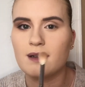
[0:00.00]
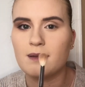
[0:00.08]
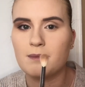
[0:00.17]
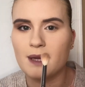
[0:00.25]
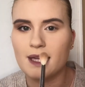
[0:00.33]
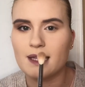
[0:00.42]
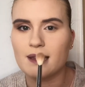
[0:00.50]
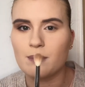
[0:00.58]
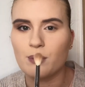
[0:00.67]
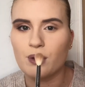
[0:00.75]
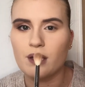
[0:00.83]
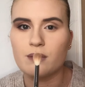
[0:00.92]
make the
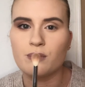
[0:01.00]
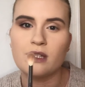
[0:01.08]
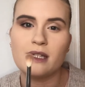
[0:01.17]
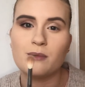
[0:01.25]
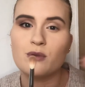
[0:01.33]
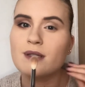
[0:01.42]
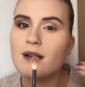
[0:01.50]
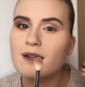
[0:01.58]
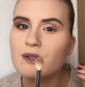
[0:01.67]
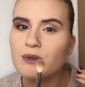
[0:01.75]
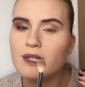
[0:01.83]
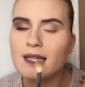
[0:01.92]
product really
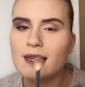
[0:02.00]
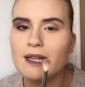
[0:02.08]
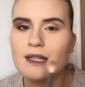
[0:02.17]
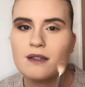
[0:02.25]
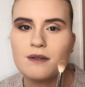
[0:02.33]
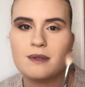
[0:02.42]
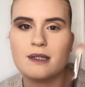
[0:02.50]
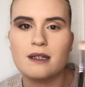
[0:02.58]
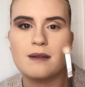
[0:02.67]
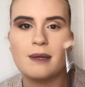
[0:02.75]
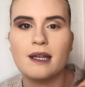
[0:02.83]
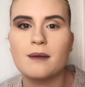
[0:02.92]
precise or anything, so it's going to
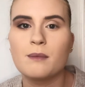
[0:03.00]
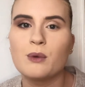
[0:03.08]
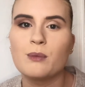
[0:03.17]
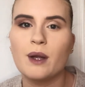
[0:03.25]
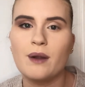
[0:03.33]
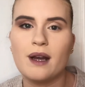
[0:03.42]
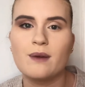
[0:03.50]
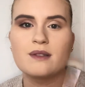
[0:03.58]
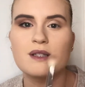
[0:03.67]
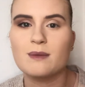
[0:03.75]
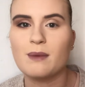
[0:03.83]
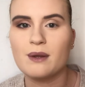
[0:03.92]
make it more blown out and
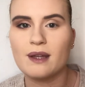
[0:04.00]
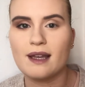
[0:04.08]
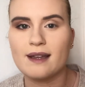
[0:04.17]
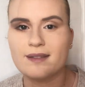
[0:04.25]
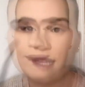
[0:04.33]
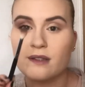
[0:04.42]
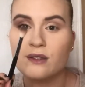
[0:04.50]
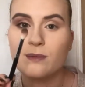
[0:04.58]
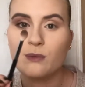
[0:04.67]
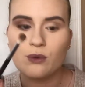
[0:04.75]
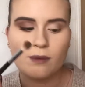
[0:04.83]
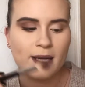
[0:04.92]
smoky. Take a
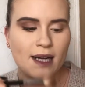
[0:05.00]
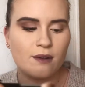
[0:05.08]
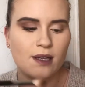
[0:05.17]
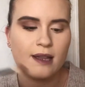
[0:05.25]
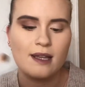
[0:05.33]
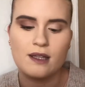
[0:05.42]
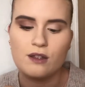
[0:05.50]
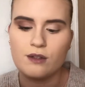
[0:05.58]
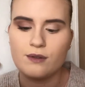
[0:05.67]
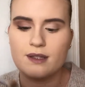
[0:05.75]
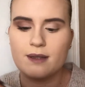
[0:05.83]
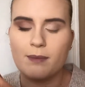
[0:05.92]
small amount and then
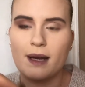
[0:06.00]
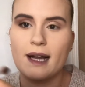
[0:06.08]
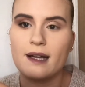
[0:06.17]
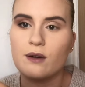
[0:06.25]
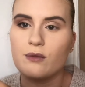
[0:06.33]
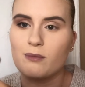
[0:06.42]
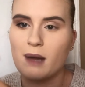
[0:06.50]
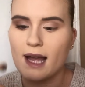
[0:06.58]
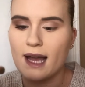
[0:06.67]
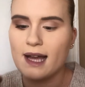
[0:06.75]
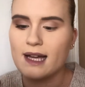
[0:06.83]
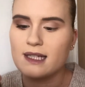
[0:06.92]
use the back of my
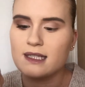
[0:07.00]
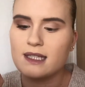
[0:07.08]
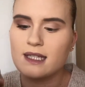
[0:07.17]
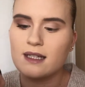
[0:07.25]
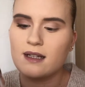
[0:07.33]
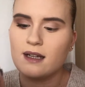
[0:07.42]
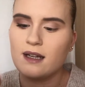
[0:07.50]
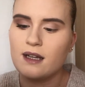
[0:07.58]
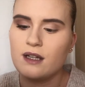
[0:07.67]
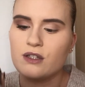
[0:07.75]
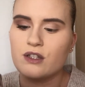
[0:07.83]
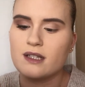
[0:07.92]
hand
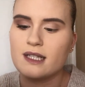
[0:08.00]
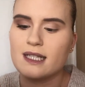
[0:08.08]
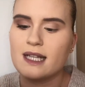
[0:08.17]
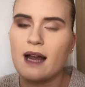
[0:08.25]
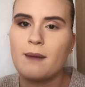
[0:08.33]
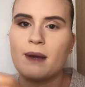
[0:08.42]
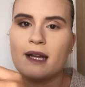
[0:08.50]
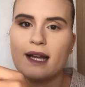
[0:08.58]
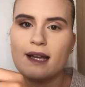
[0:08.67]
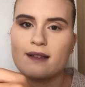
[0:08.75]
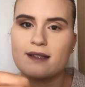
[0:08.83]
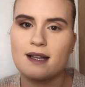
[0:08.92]
just to tap any
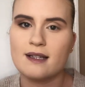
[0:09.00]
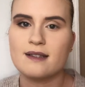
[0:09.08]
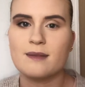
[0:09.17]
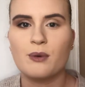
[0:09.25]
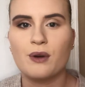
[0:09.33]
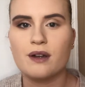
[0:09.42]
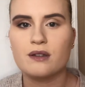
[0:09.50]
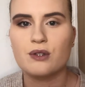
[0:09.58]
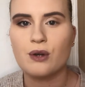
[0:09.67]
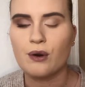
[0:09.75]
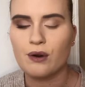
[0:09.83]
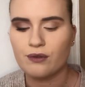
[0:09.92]
excess product
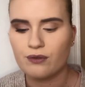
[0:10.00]
off.